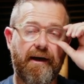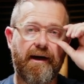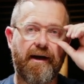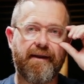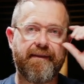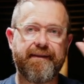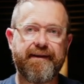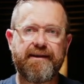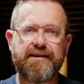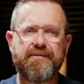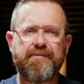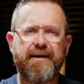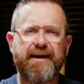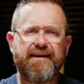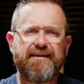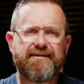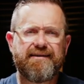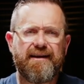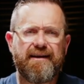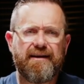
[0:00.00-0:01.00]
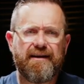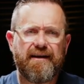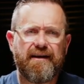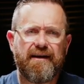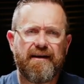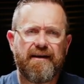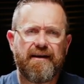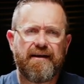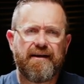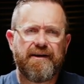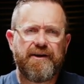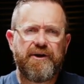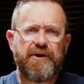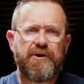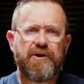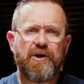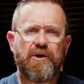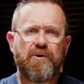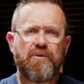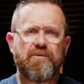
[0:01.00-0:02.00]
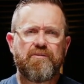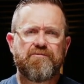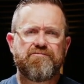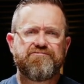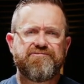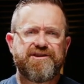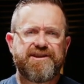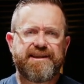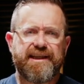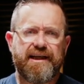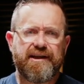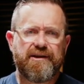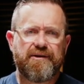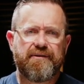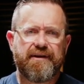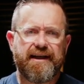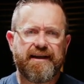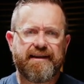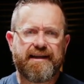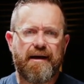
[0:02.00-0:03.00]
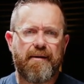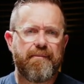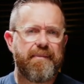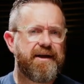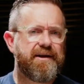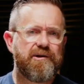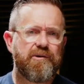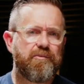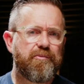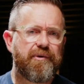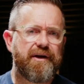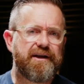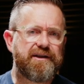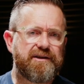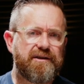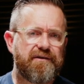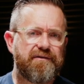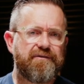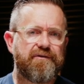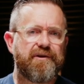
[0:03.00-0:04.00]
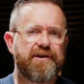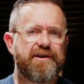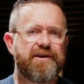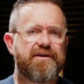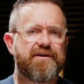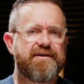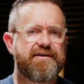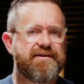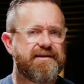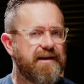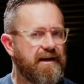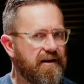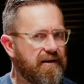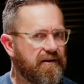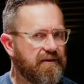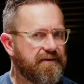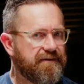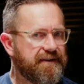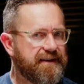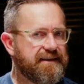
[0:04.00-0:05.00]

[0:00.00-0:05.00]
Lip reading: This means that you don't generate that mental pressure for yourself.